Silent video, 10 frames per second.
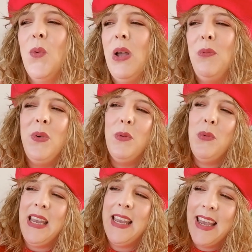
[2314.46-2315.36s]

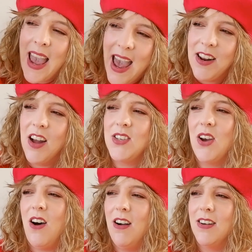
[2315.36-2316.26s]
we cannot
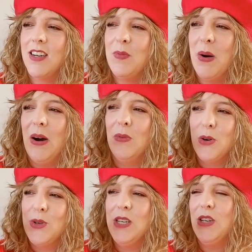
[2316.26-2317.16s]
talk about
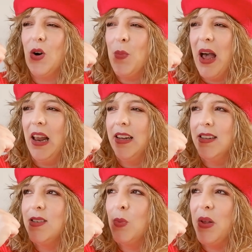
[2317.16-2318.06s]
rosy tone
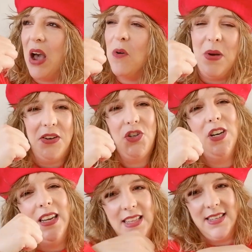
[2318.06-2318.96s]
palettes without
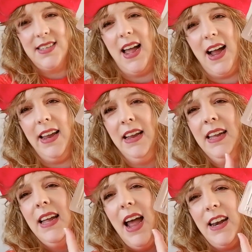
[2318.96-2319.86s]
mentioning this guy.
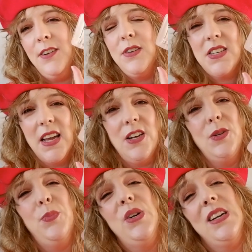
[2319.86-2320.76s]
And I've decided
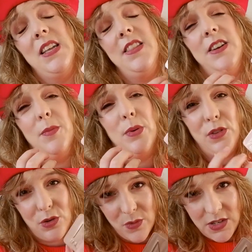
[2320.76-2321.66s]
to put it in the
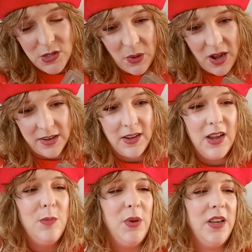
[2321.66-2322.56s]
number 3 spot
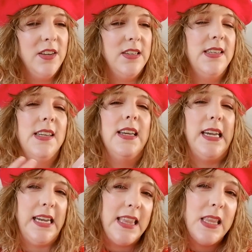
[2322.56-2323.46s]
because
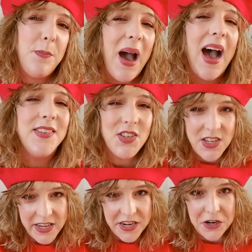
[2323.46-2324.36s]
in the
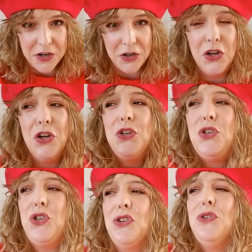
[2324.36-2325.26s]
past year,
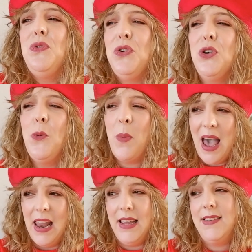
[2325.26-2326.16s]
2 new
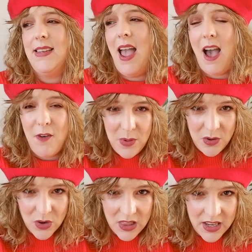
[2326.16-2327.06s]
palettes have
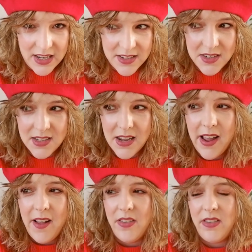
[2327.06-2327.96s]
been released
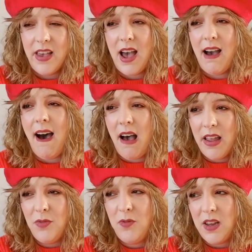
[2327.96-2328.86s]
that
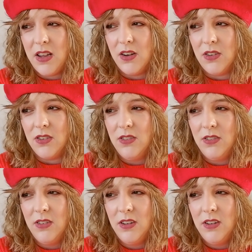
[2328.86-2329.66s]
I feel